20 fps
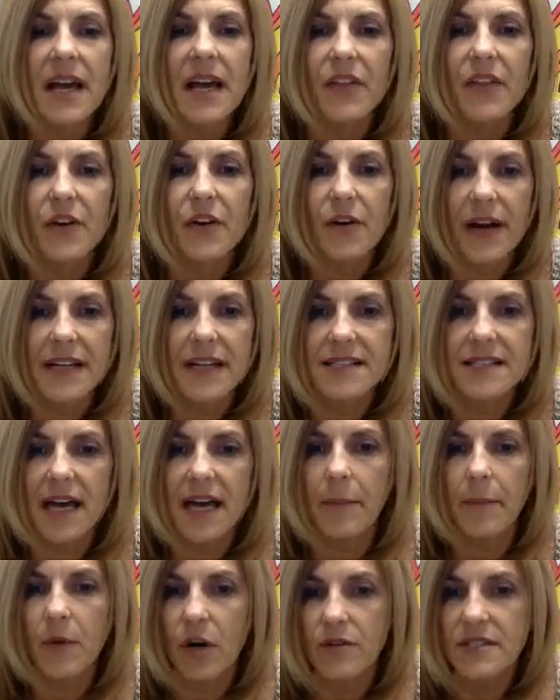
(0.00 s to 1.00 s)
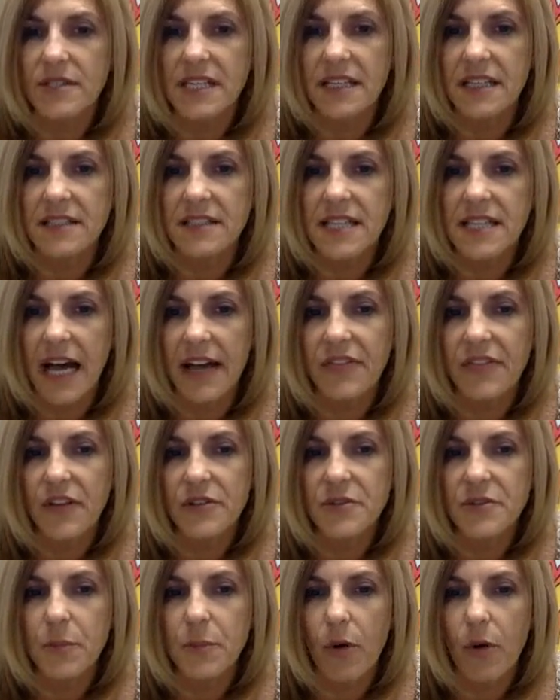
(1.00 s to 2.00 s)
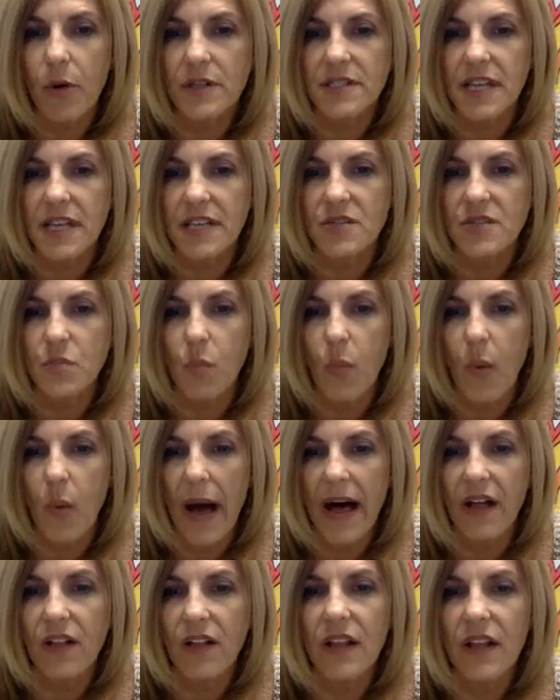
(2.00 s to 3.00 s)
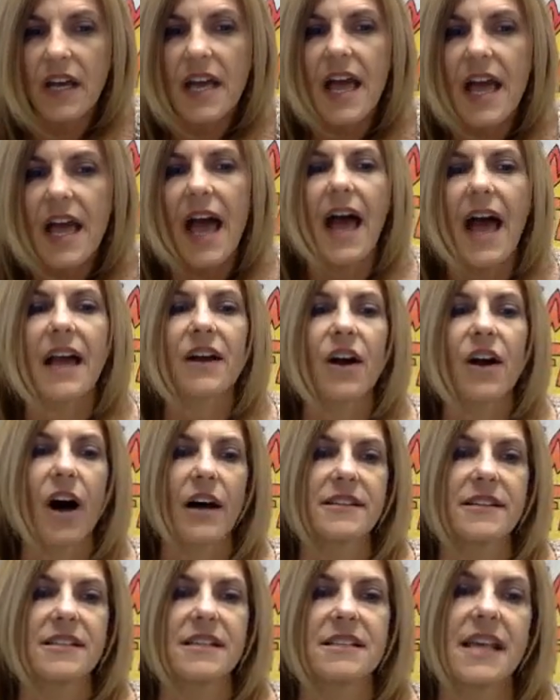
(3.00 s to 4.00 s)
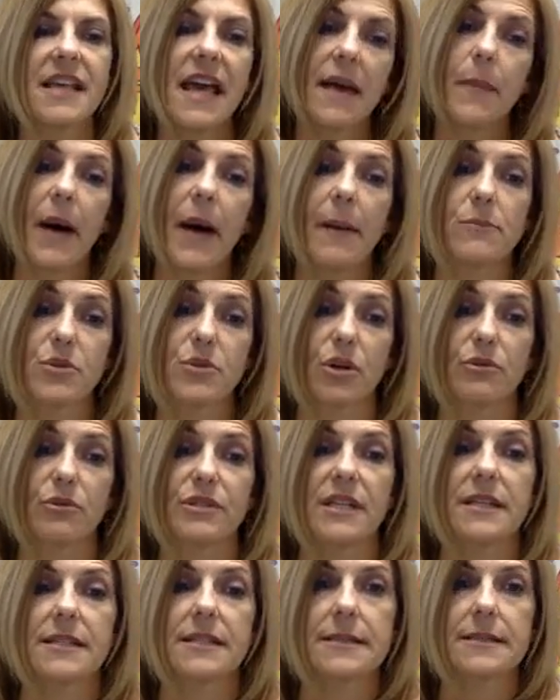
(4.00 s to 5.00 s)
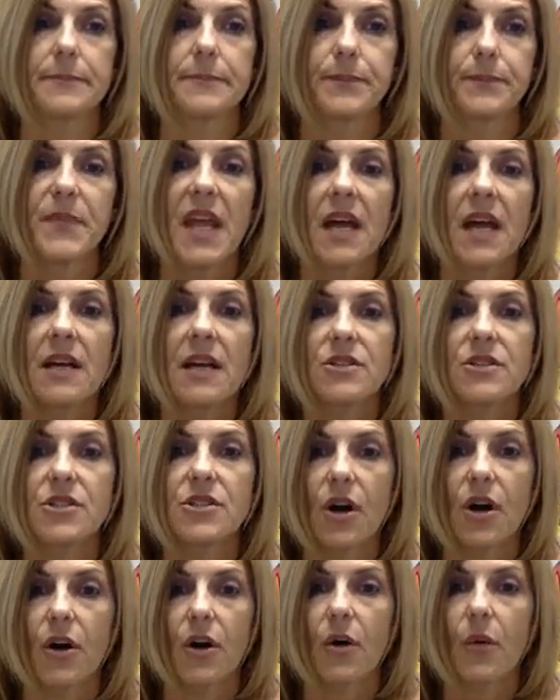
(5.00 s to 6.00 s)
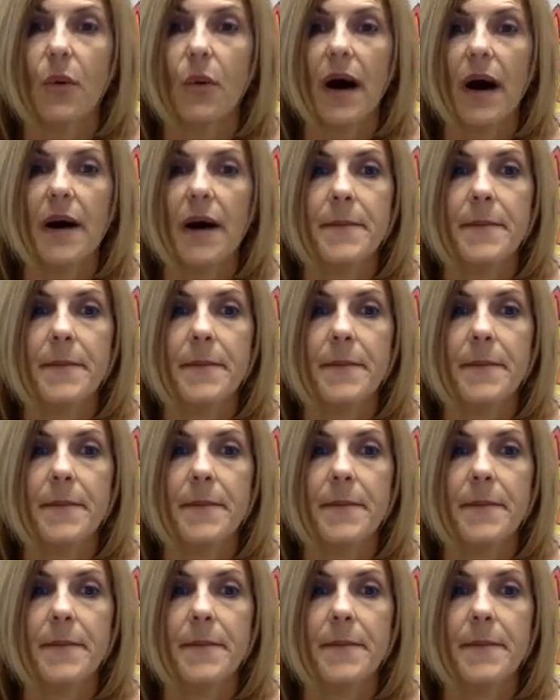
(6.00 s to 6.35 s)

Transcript: The granzyme goes inside those pores as well and causes apoptosis. So